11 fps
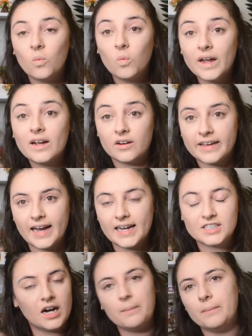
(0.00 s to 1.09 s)
we got to
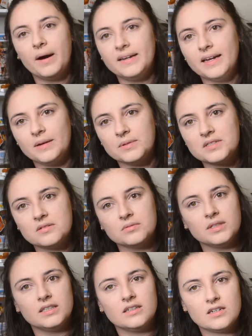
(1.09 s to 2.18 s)
catch up. My neighbors are a
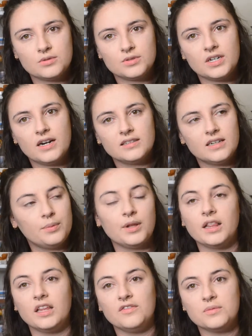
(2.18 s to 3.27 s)
really nice retired couple.
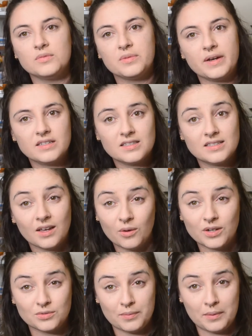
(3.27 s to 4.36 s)
I love them to pieces. They
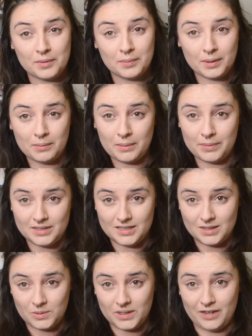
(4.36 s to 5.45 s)
always remember to bring my bins
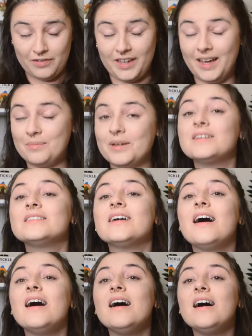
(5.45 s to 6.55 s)
in when I forget because
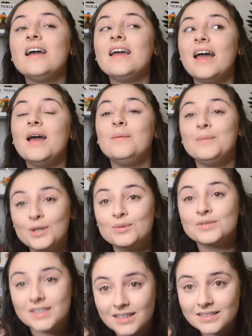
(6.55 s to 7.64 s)
I am
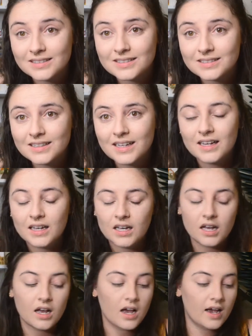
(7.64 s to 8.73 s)
useless.
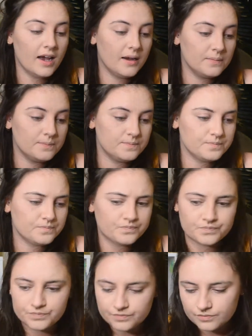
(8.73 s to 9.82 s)
But
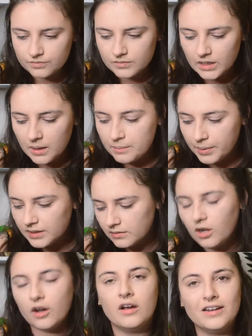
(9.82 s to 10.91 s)

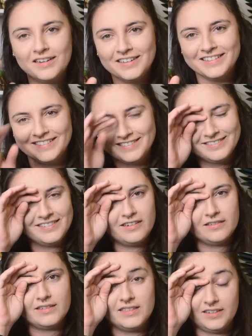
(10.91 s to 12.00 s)
no,
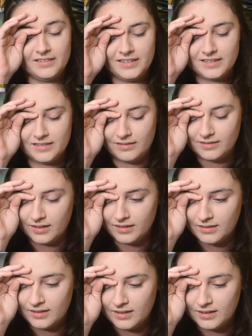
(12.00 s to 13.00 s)
on a serious note though,